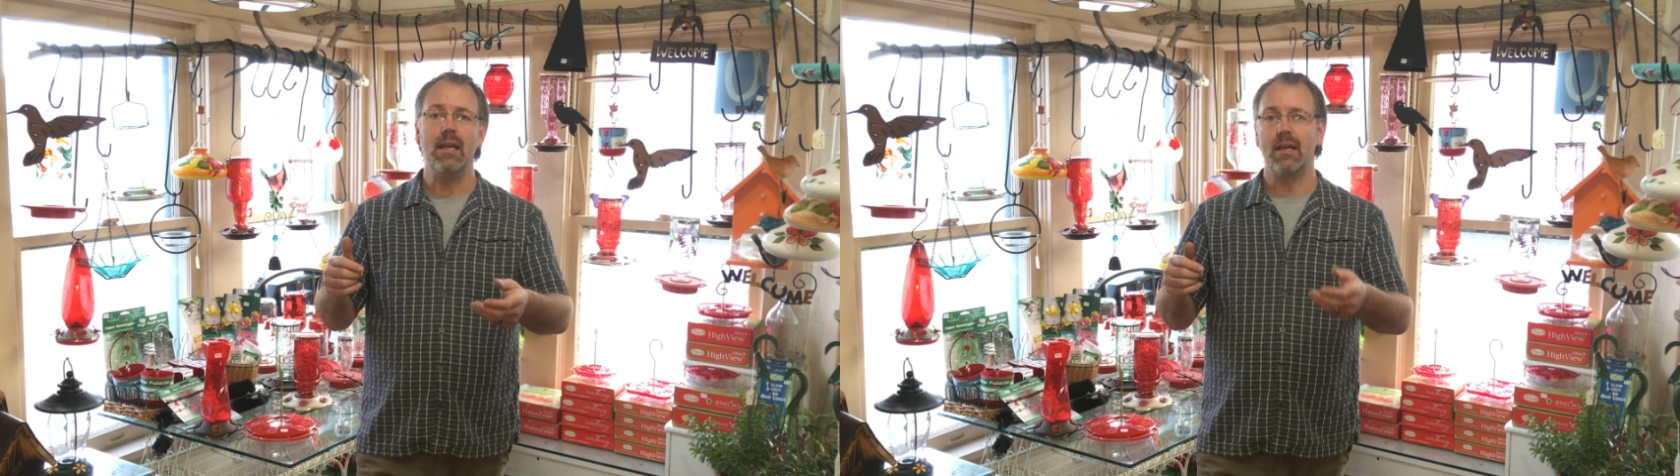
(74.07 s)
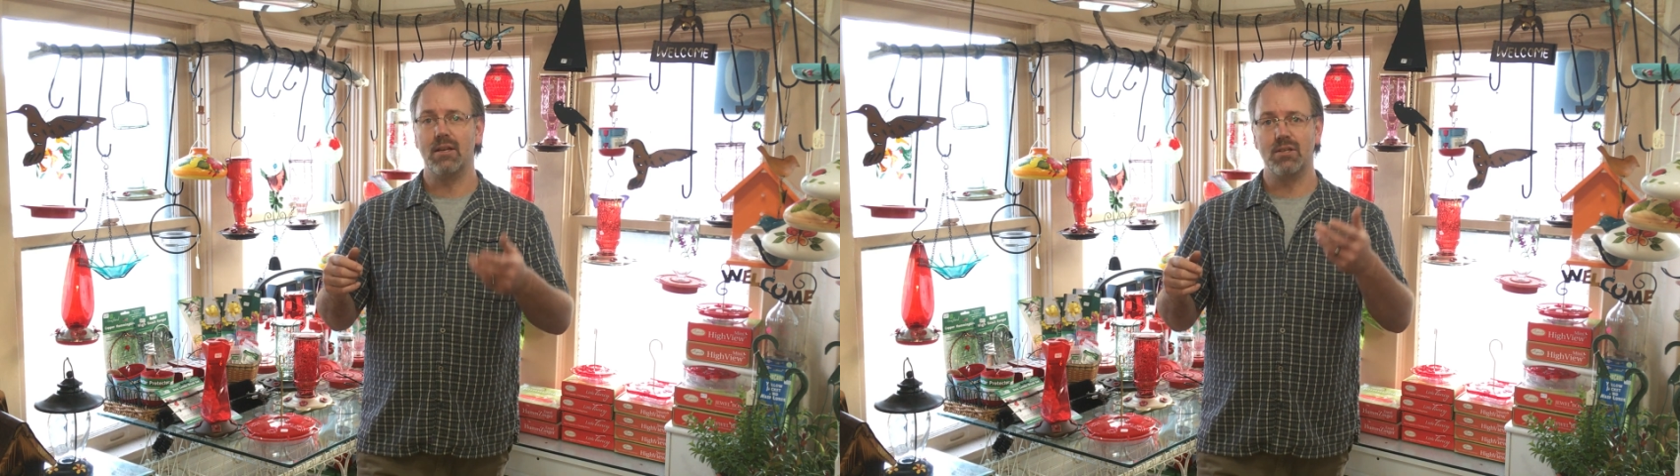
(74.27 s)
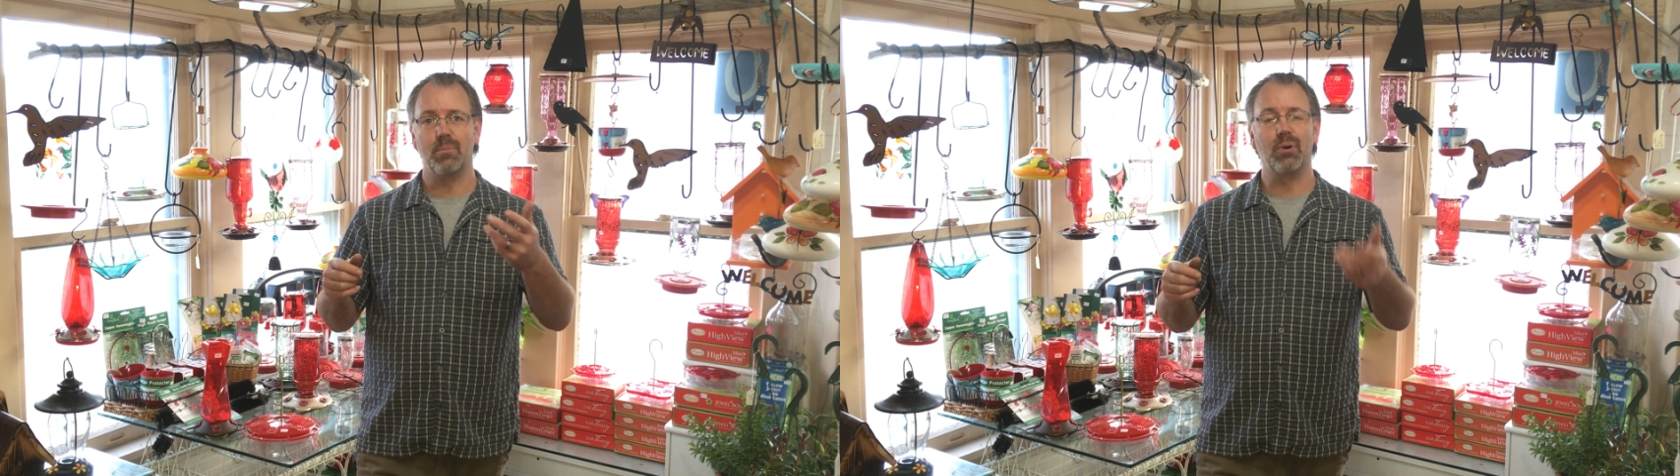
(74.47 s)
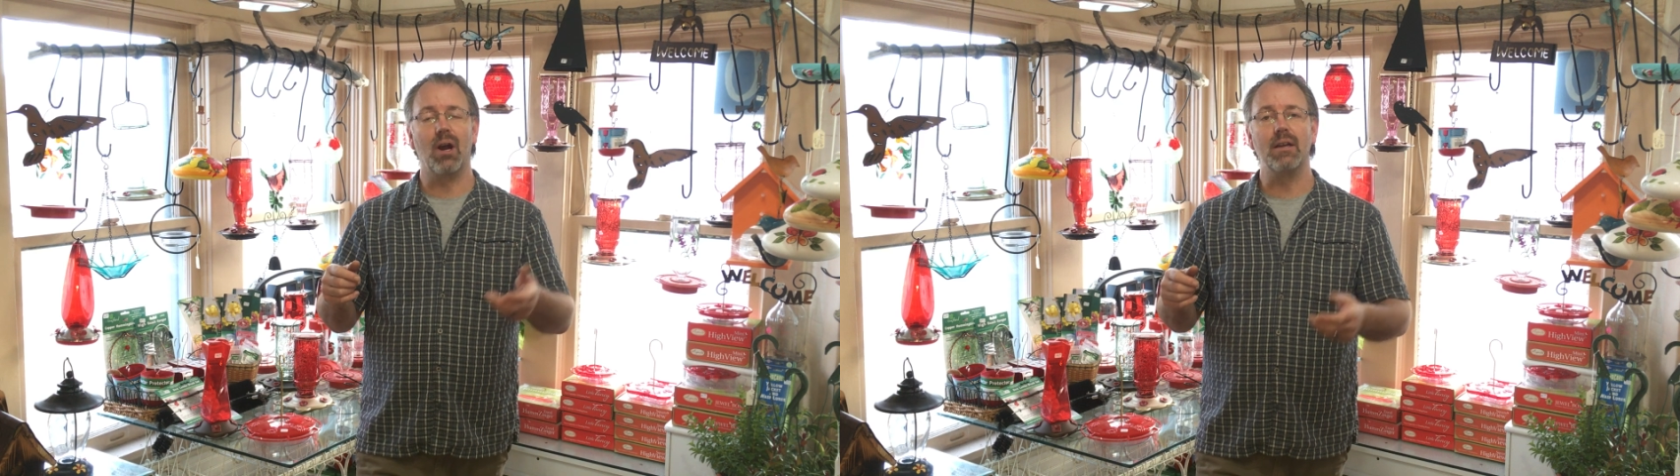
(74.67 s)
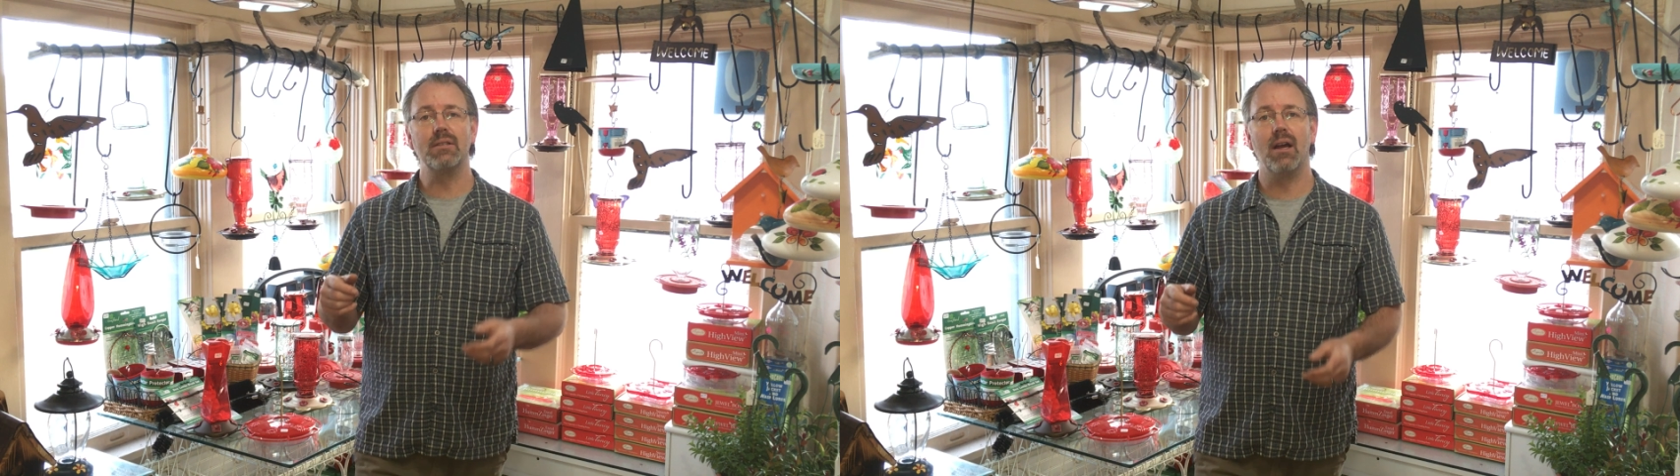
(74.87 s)
He's the
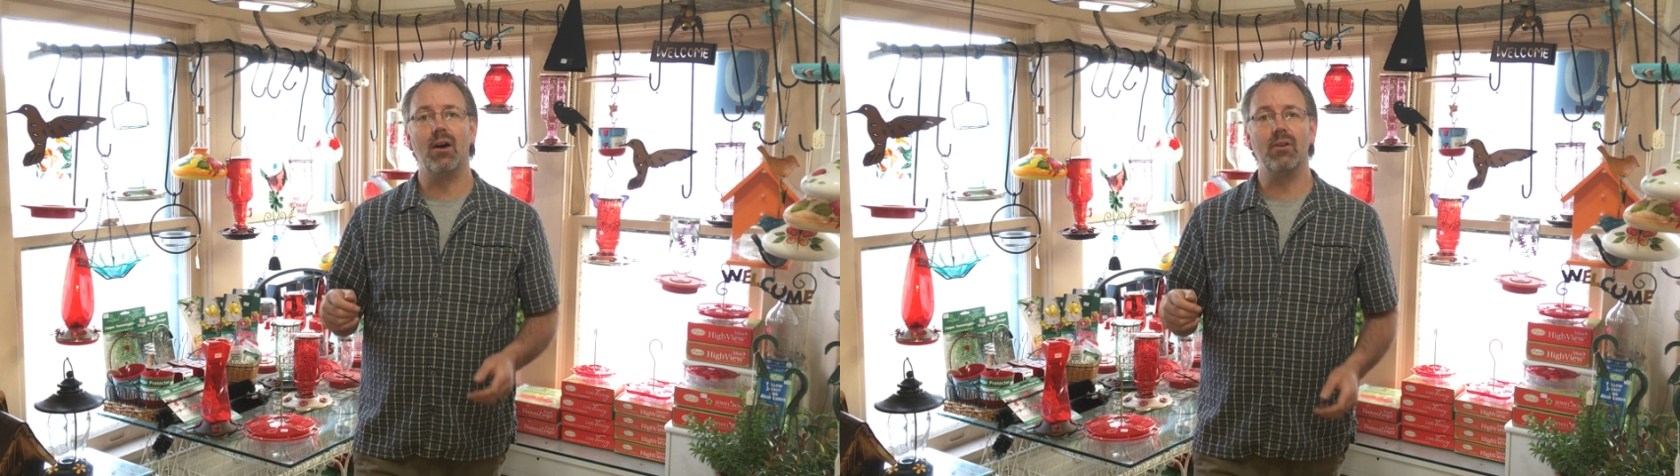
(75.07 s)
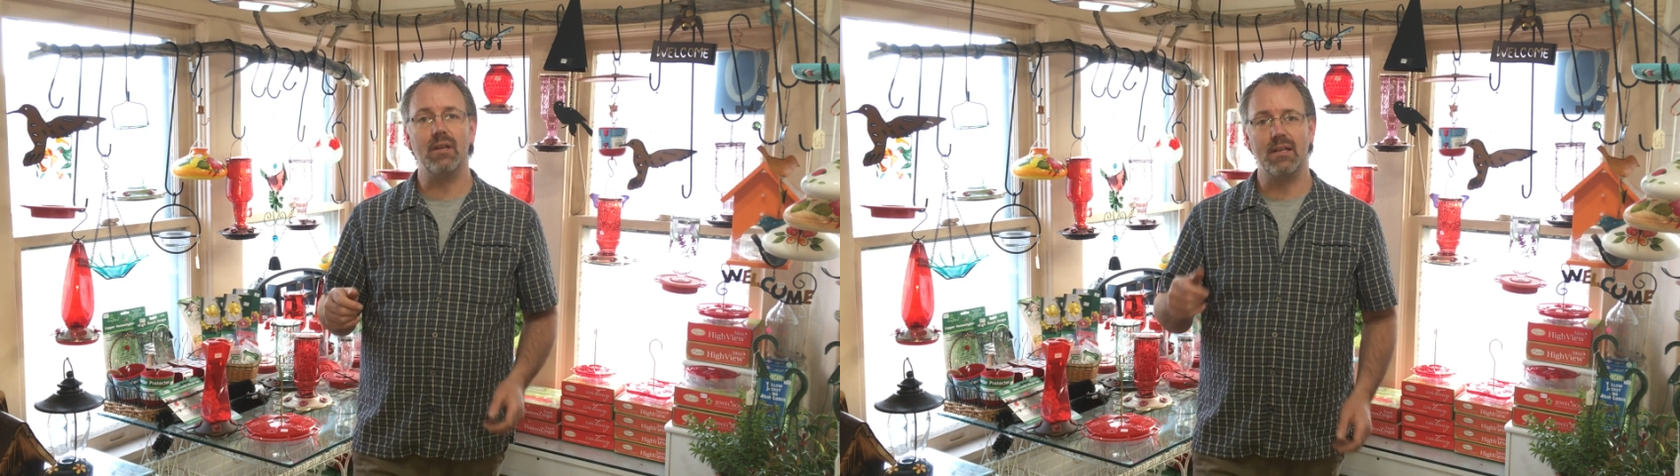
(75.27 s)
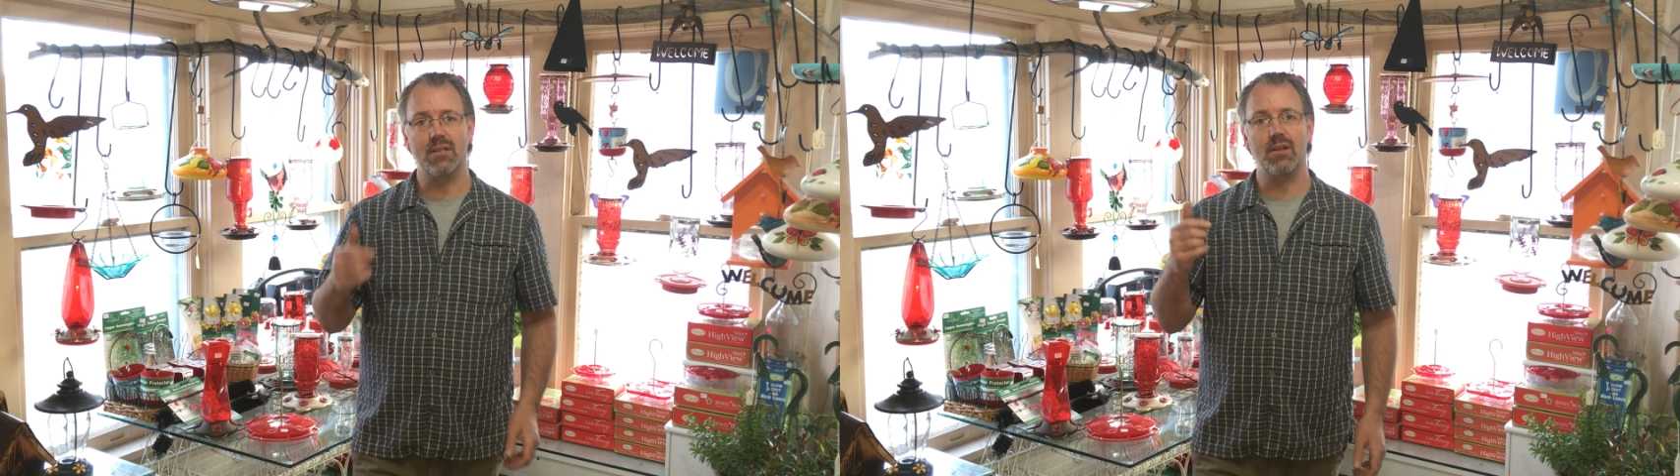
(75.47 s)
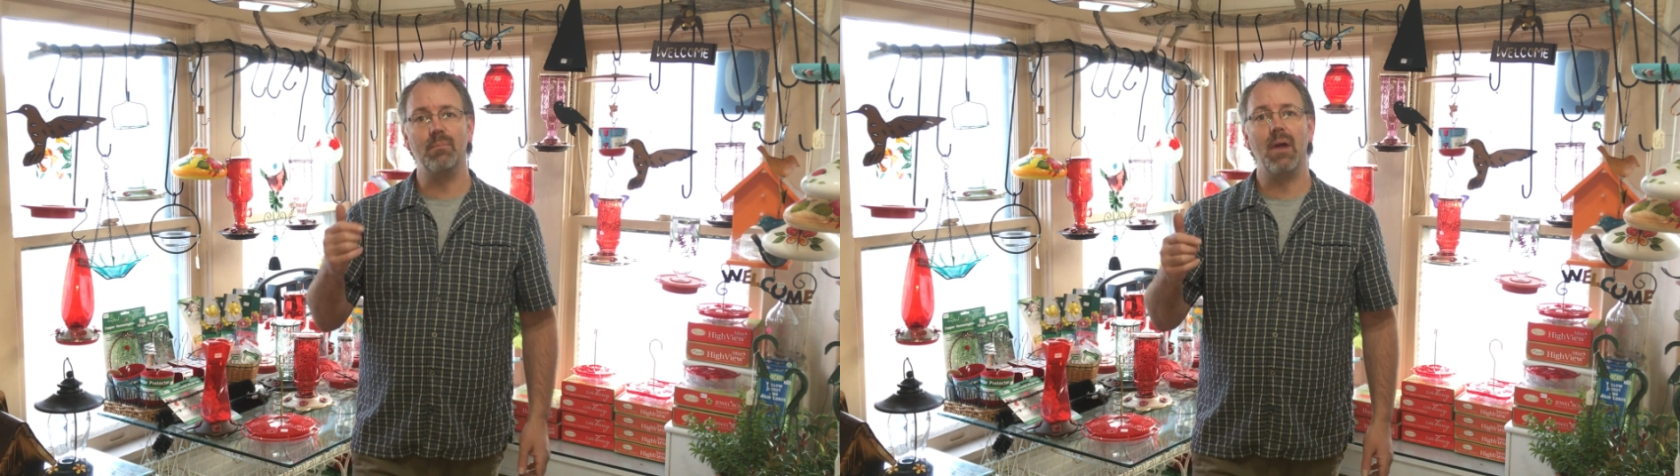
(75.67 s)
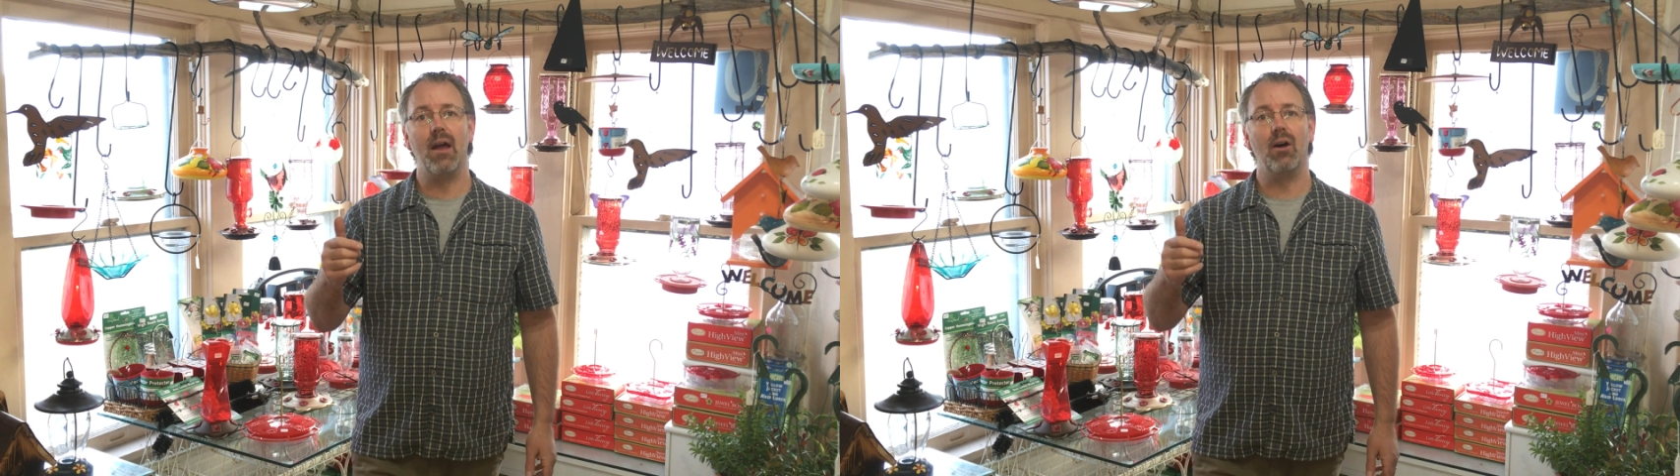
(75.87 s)
broad-tailed, it's the
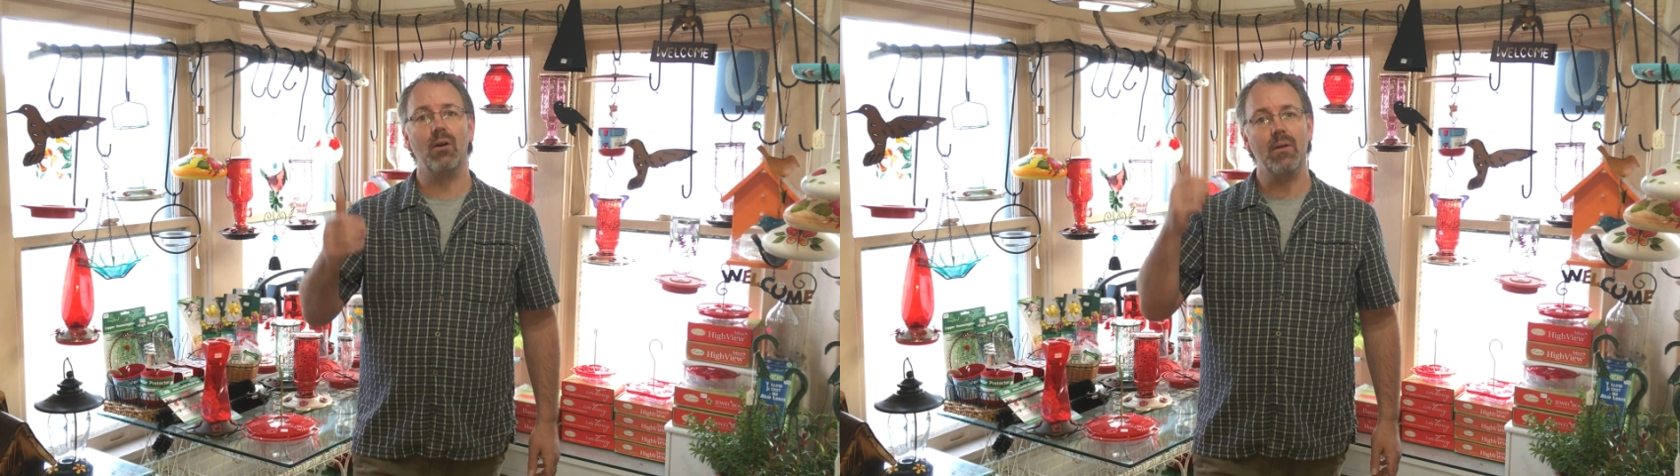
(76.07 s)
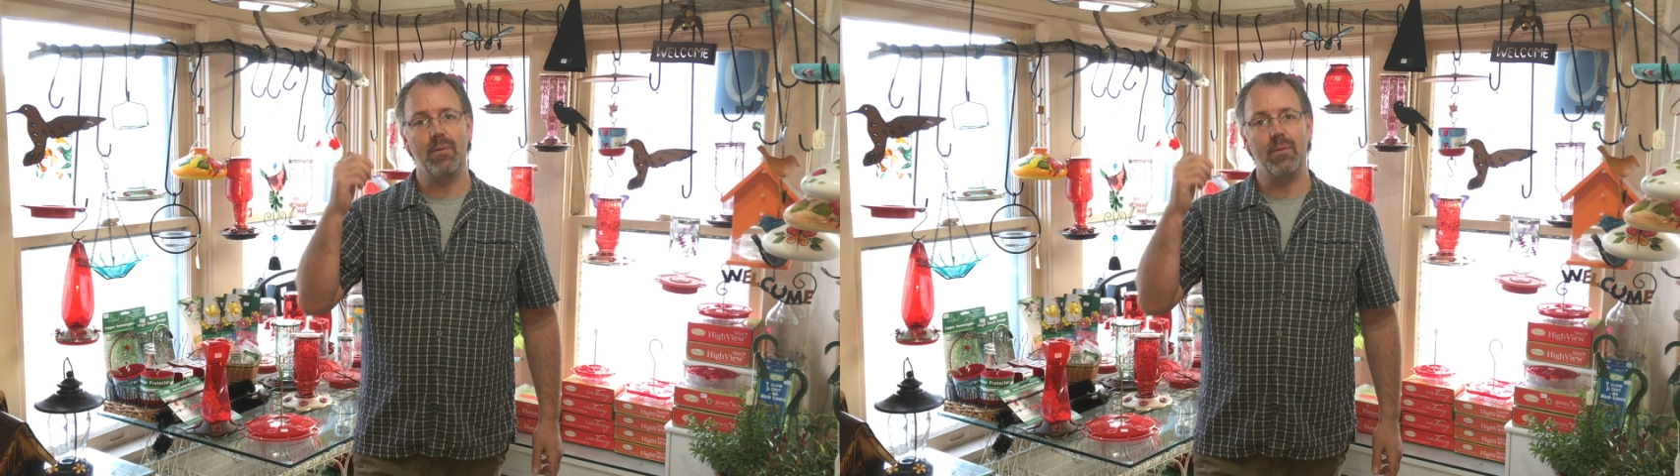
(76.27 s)
male,